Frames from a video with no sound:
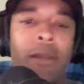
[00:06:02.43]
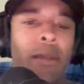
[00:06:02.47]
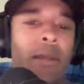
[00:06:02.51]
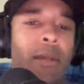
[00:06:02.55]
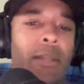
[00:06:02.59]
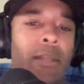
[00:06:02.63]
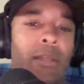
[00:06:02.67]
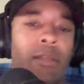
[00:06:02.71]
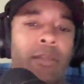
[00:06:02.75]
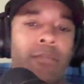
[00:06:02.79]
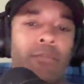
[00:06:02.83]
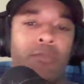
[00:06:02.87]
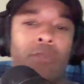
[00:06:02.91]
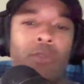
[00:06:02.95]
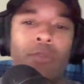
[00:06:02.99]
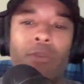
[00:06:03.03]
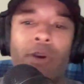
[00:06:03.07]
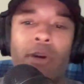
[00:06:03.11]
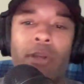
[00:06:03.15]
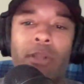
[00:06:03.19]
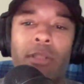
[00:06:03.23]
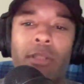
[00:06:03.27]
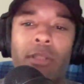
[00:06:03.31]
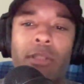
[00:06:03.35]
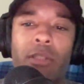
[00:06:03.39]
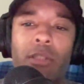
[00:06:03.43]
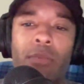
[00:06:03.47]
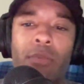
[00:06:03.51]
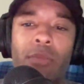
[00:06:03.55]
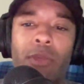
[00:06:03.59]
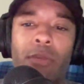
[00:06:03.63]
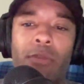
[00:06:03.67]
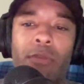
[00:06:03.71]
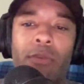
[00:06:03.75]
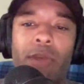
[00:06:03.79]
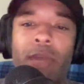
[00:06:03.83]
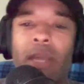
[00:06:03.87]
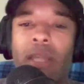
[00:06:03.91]
And then DeVonta
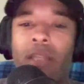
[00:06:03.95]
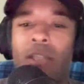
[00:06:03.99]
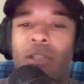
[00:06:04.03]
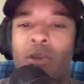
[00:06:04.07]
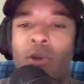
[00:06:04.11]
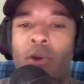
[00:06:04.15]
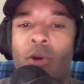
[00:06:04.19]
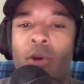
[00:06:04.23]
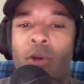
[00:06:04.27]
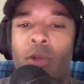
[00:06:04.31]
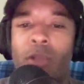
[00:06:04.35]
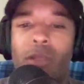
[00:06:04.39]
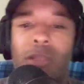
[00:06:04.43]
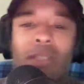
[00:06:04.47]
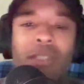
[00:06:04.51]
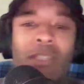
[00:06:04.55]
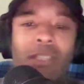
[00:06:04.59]
Smith, eight targets,